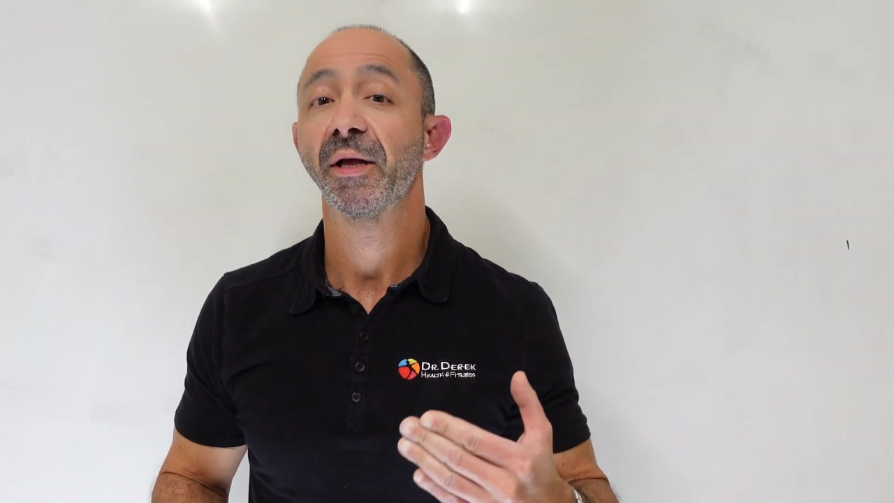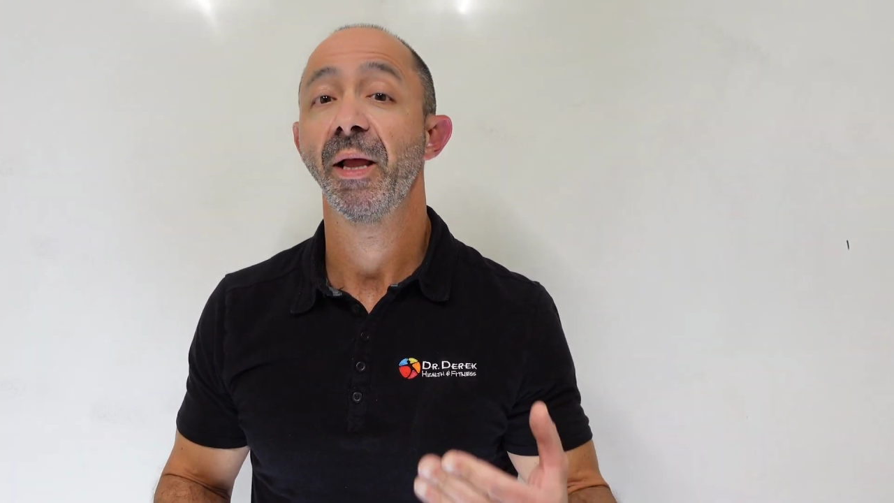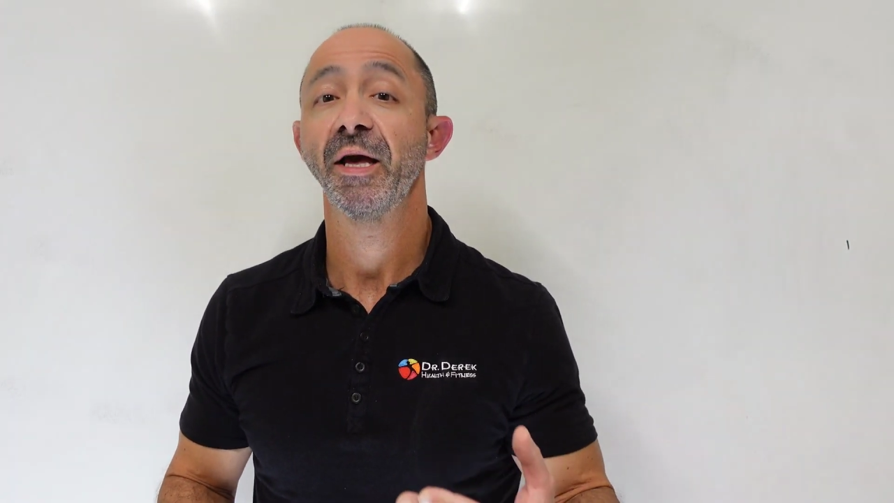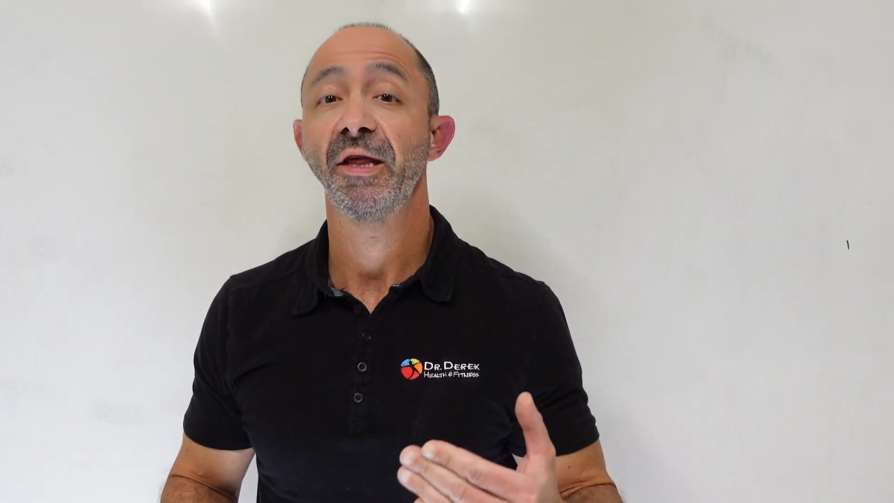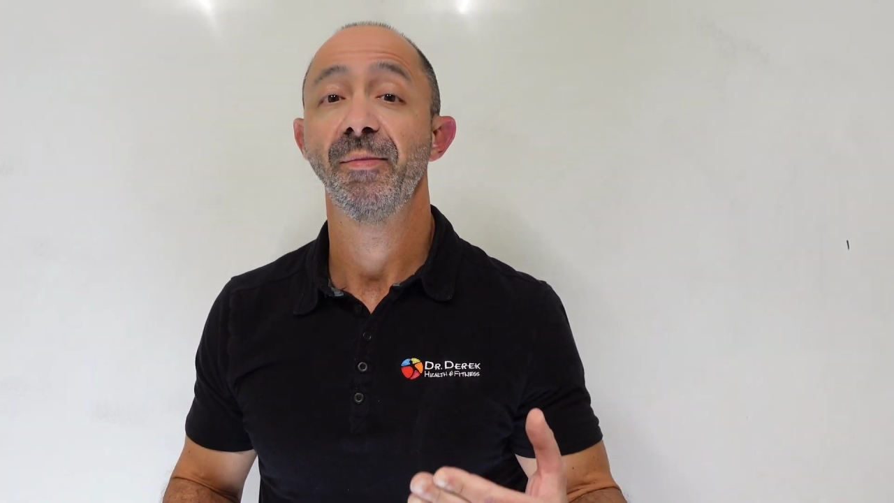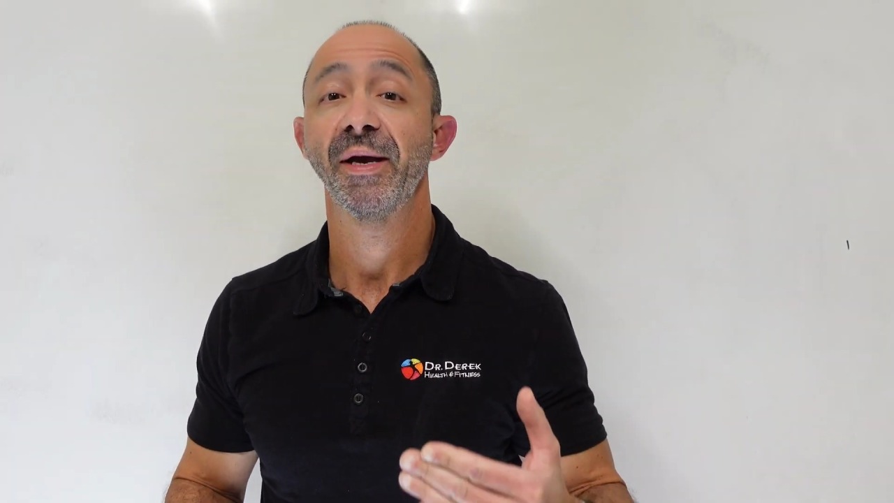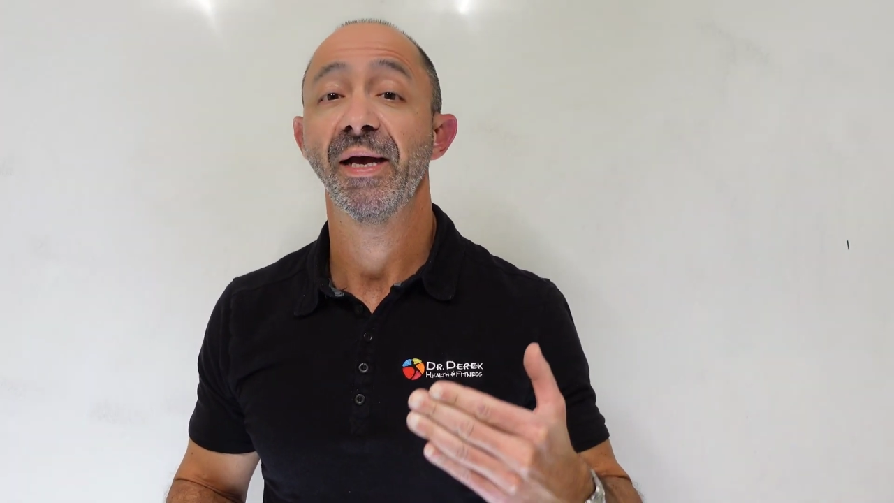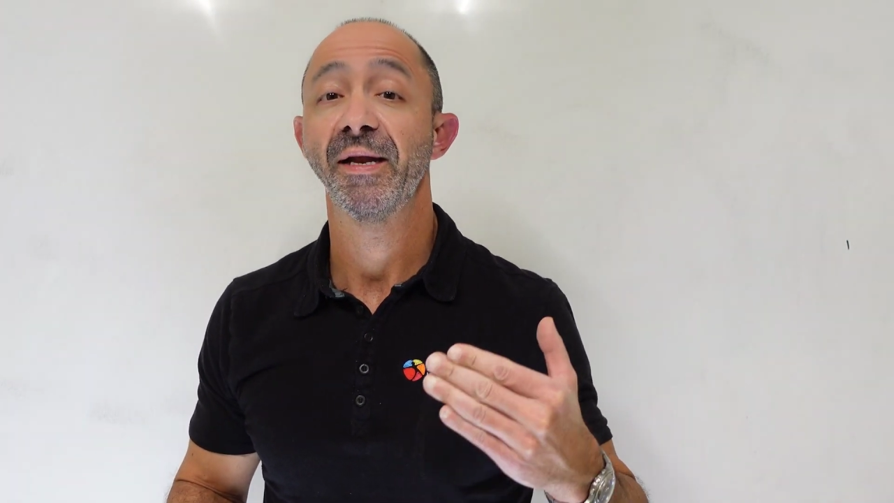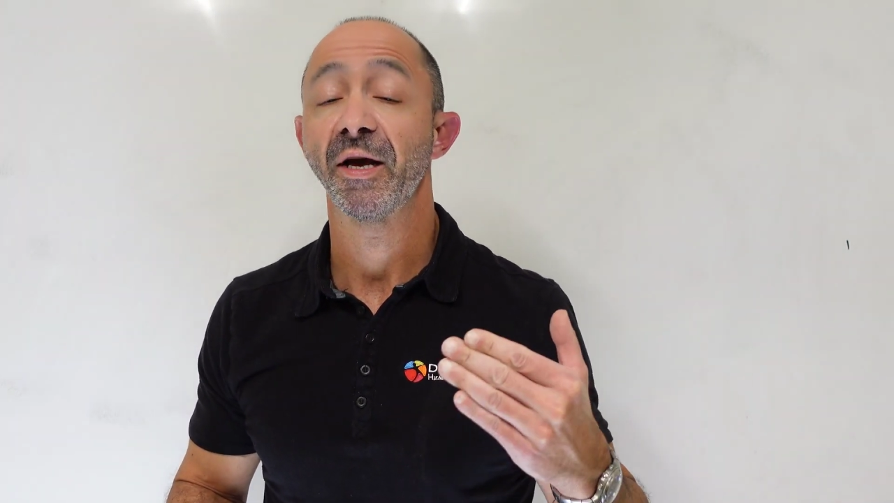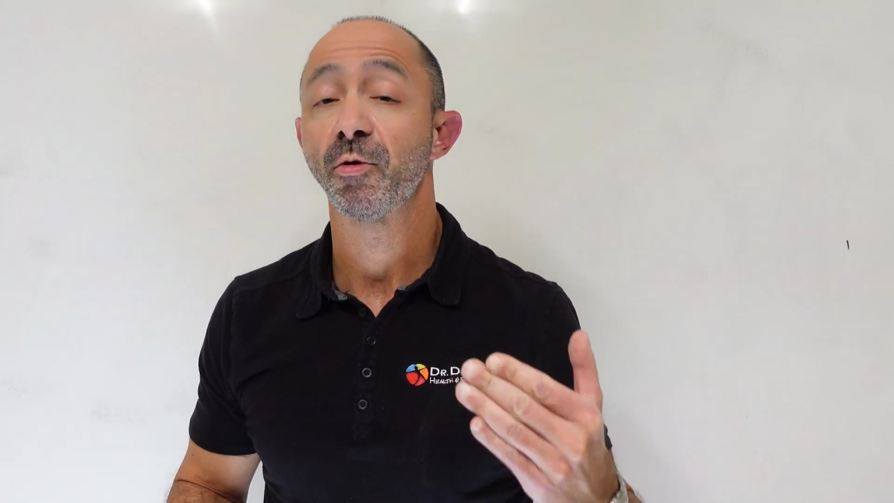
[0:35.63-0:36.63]

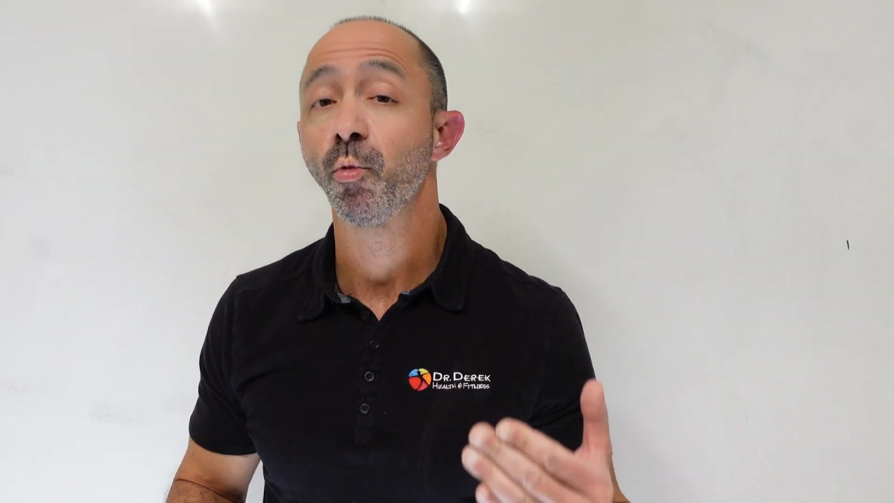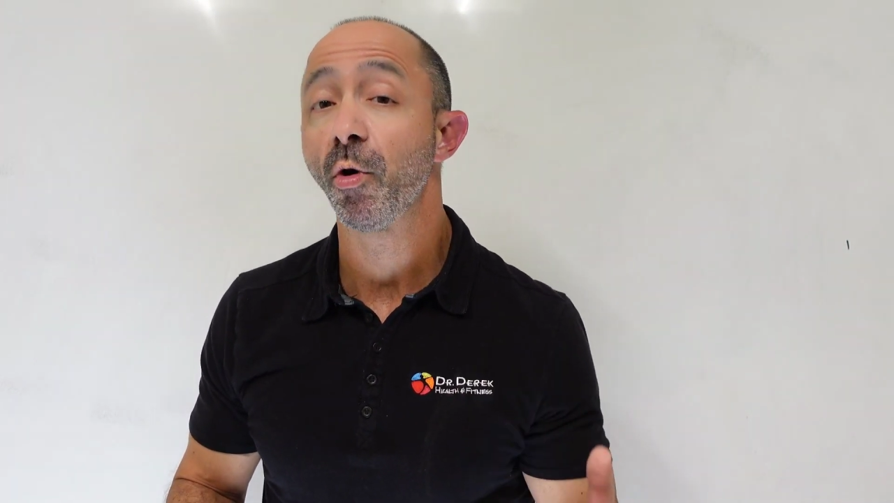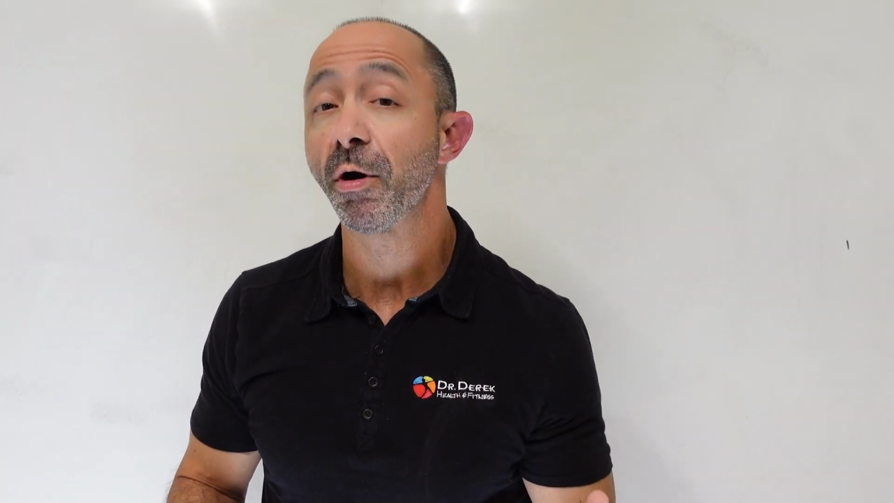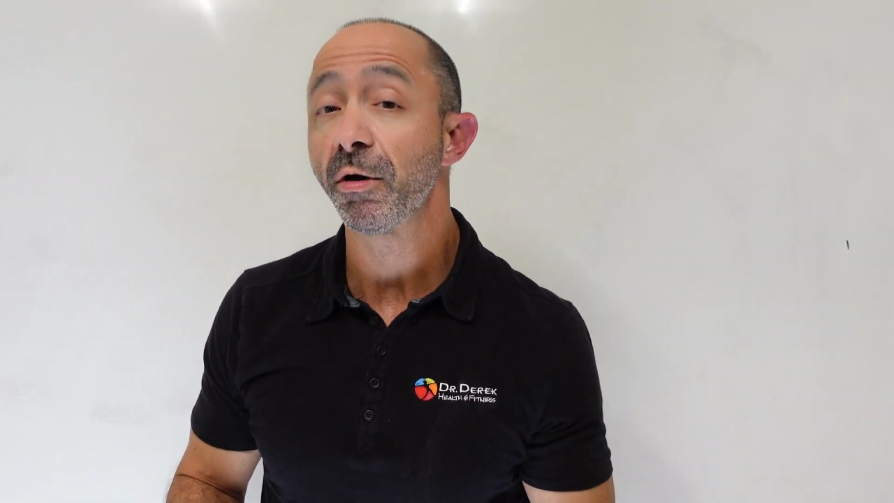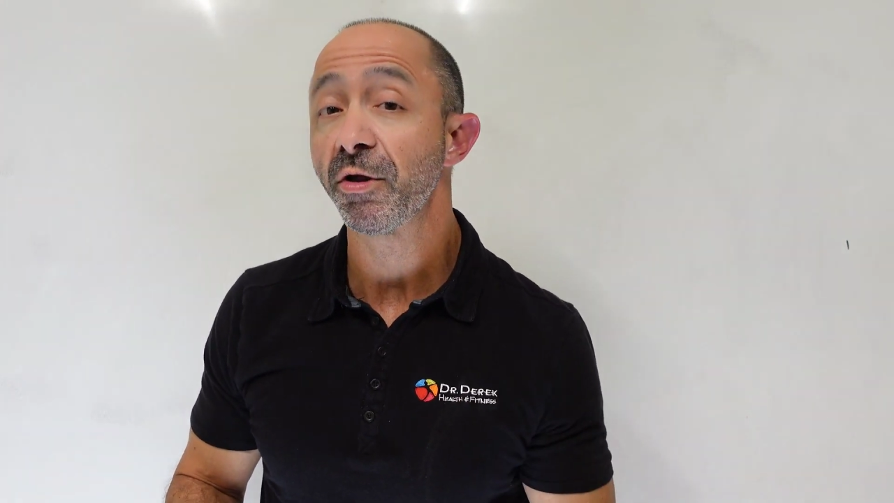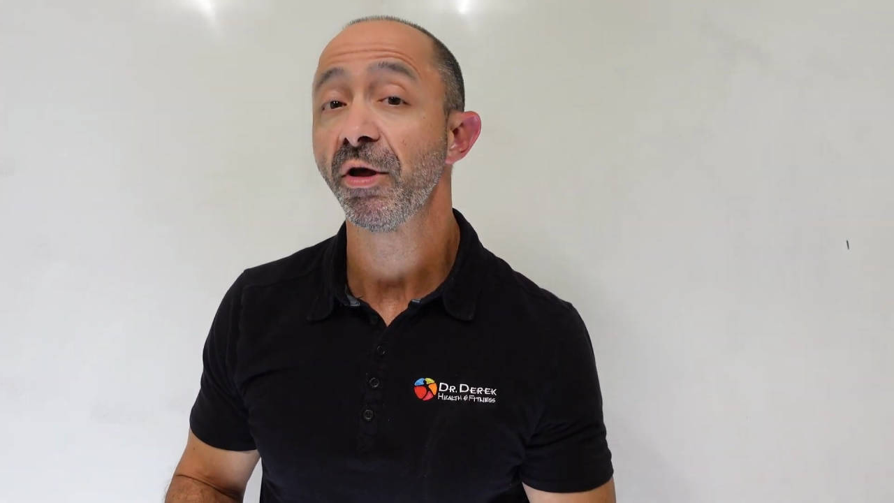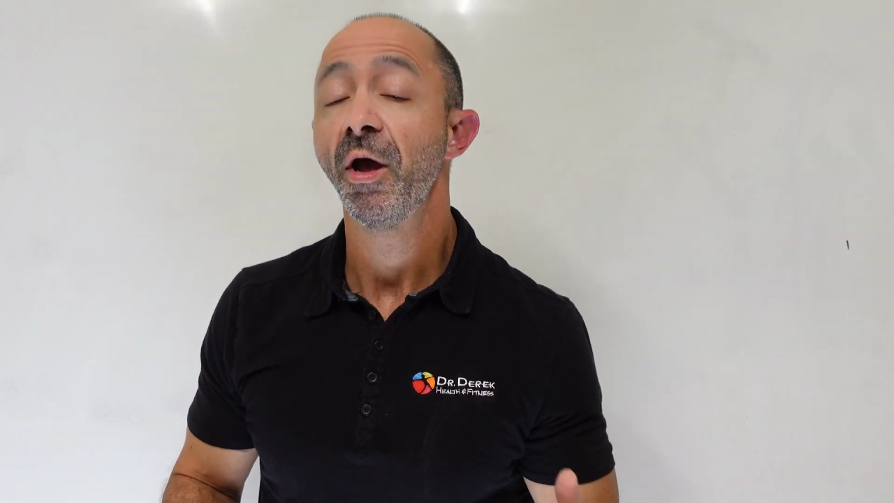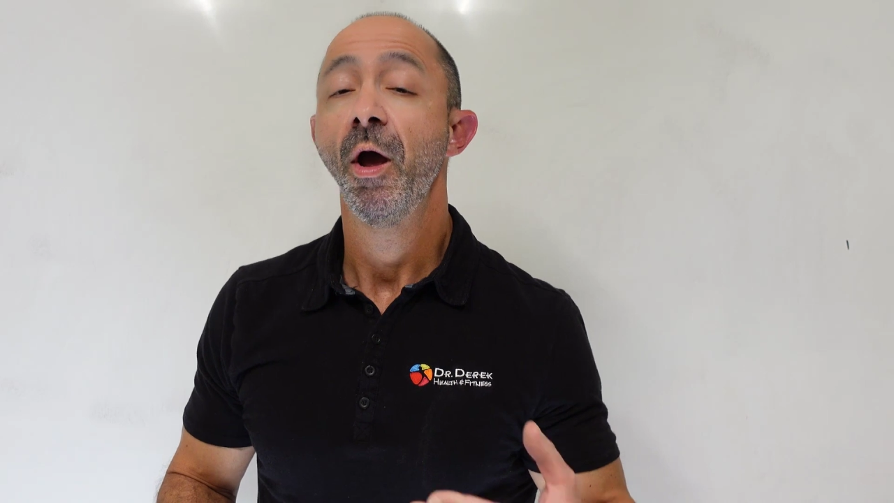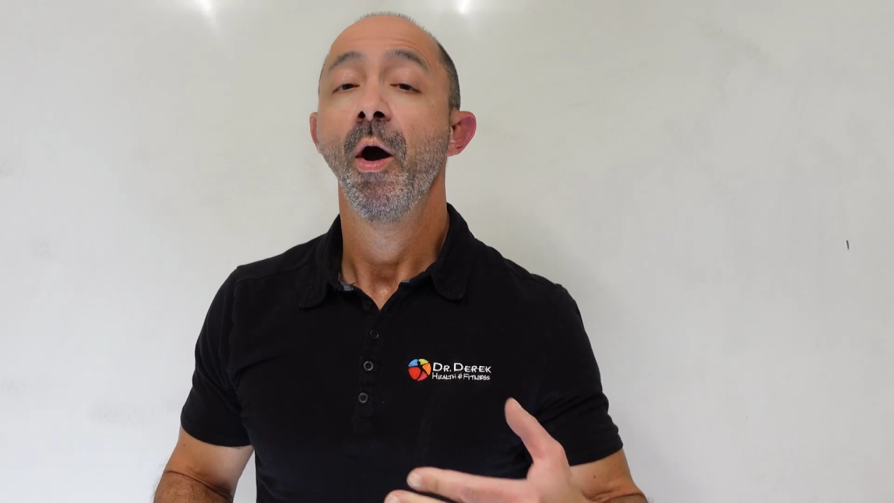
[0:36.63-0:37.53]
glycemic index works,